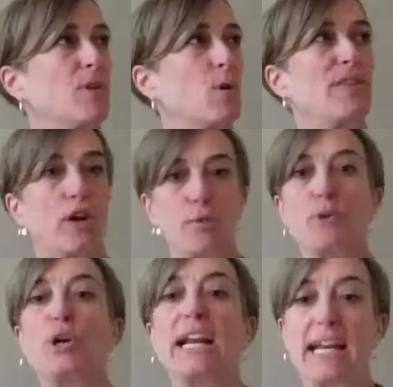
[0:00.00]
what the
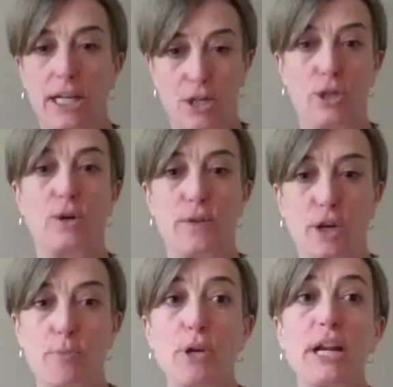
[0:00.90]
community can do. The
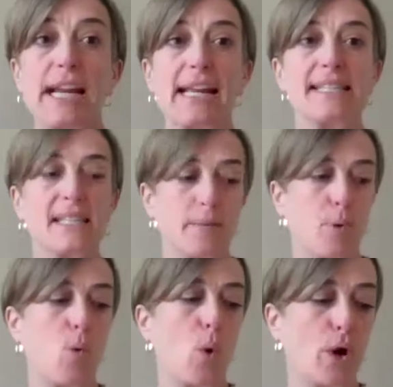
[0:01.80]
community can
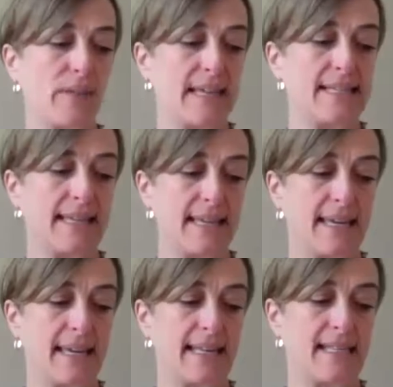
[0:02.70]
support these
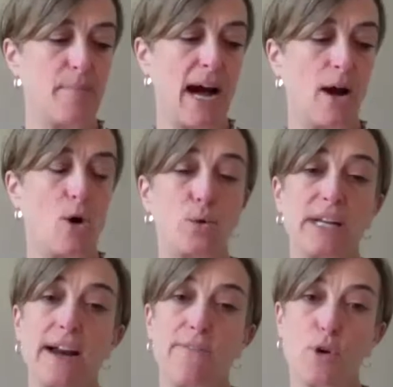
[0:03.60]
kids by
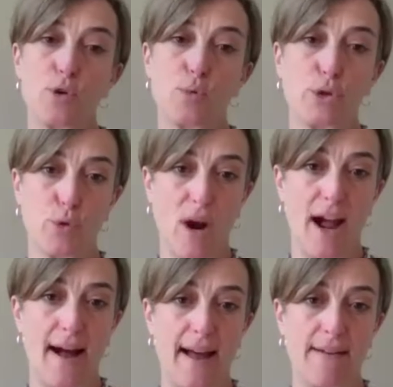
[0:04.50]
holding a virtual
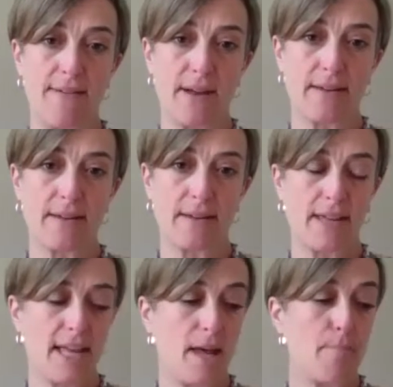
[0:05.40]
drive,
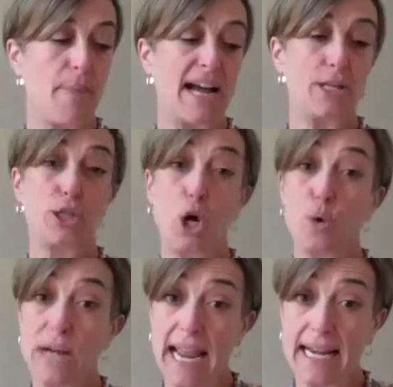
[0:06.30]
by
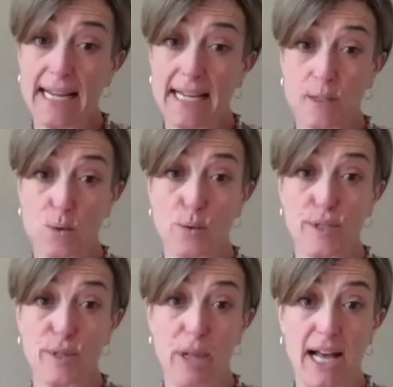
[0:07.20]
donating school
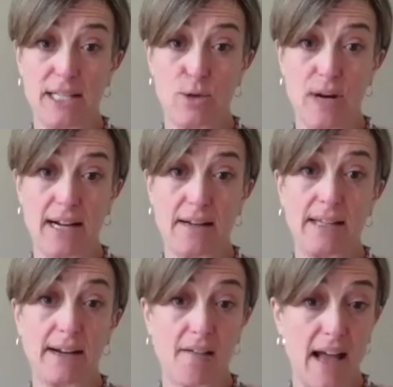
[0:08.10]
supplies directly
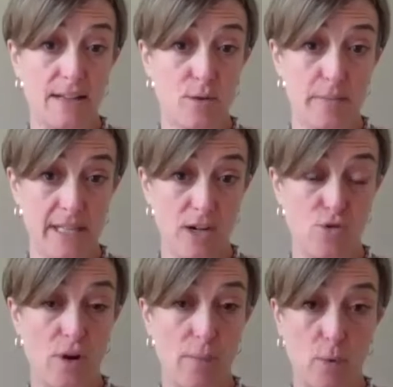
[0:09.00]
to Classroom
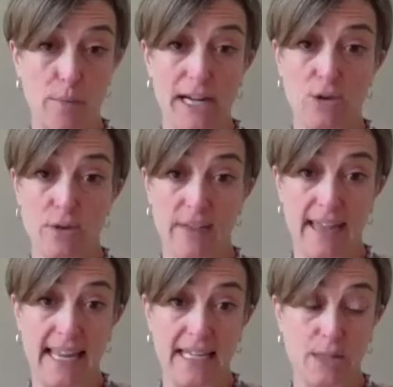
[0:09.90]
Central, and we'll make sure that they
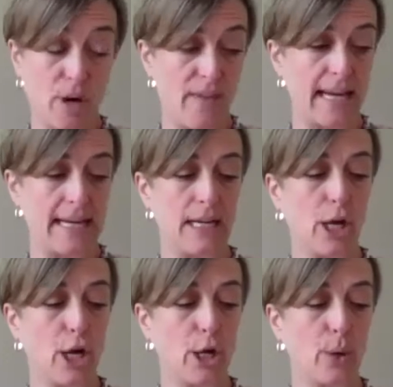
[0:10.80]
get to where they need to
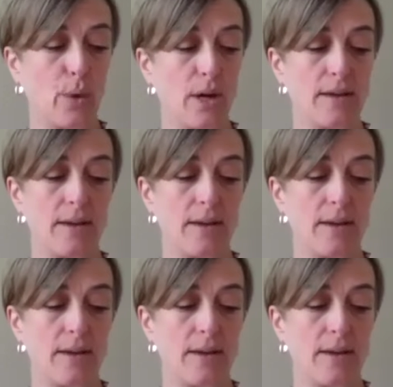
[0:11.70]
go.